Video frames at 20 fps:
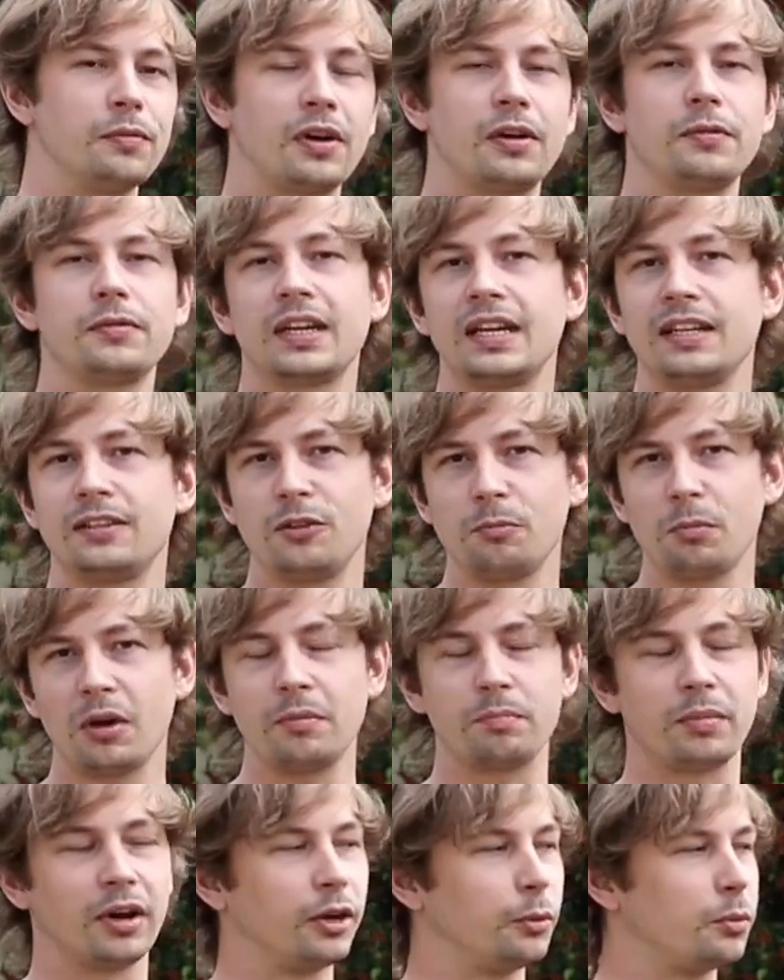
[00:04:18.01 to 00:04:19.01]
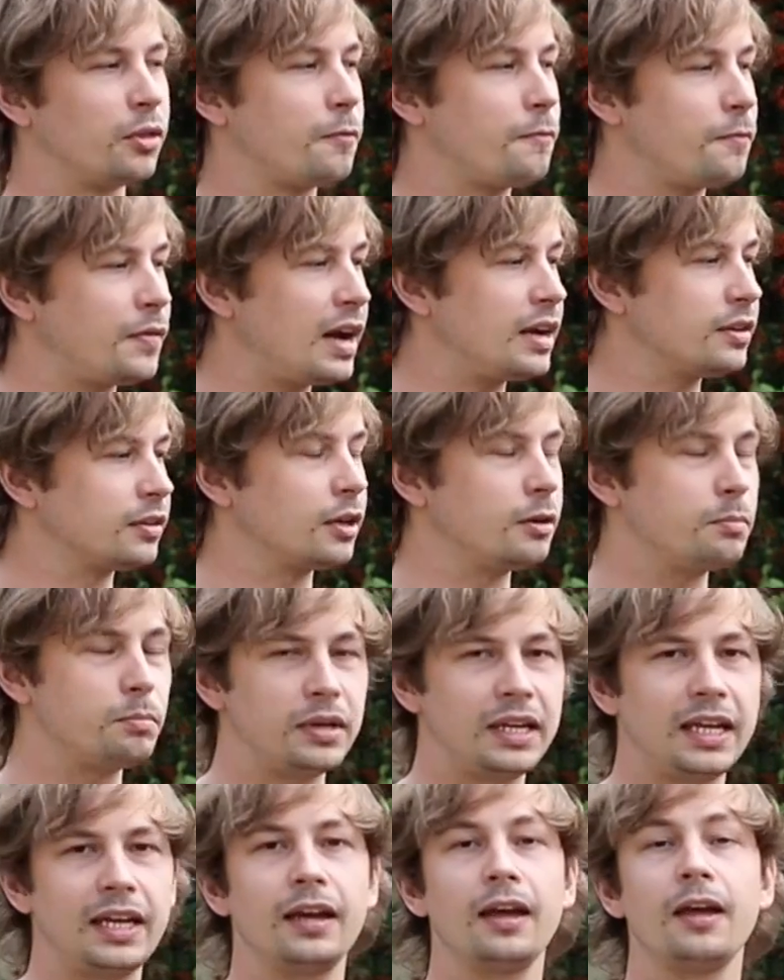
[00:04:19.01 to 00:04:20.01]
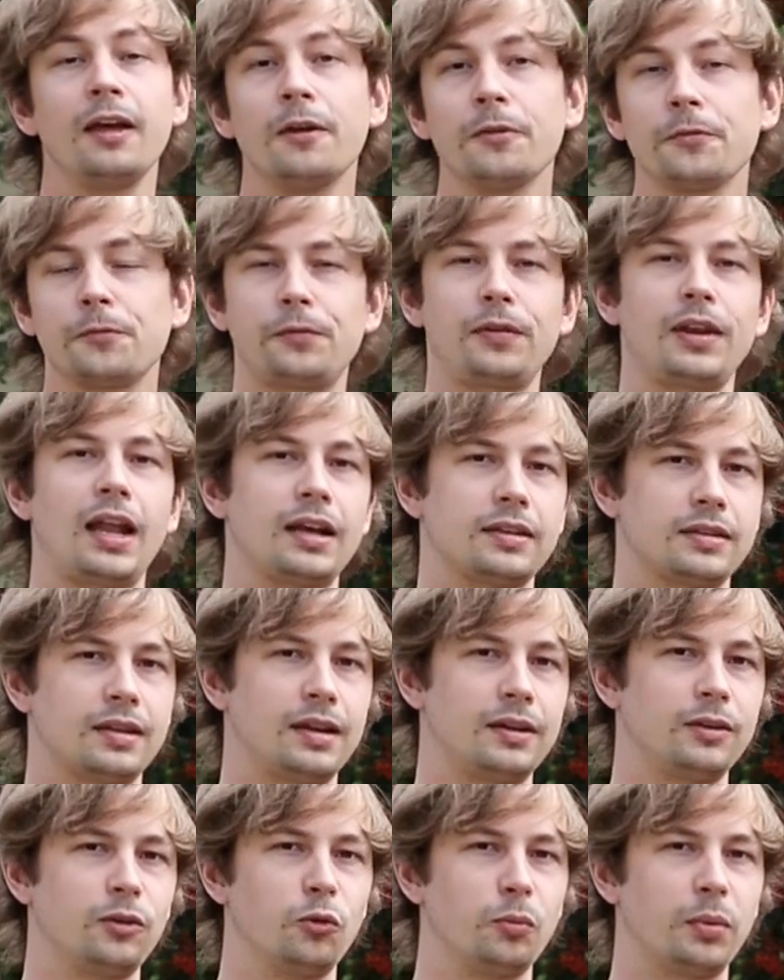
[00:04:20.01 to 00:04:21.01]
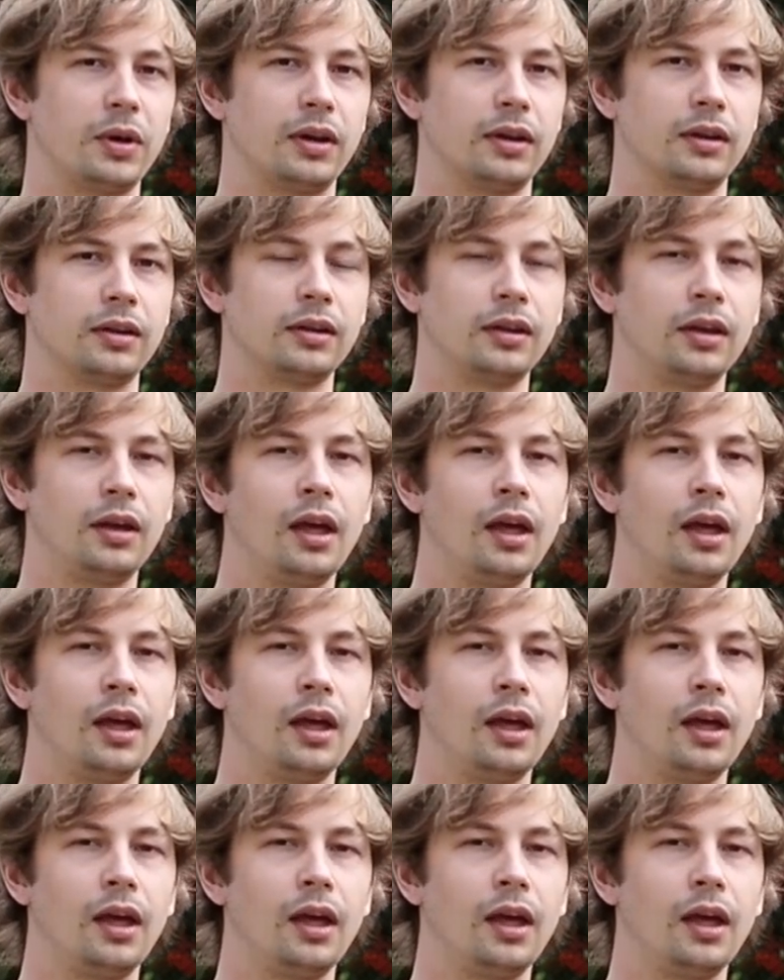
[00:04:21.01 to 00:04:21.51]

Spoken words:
I've kitted my bike with the Fast Company Flex handlebar.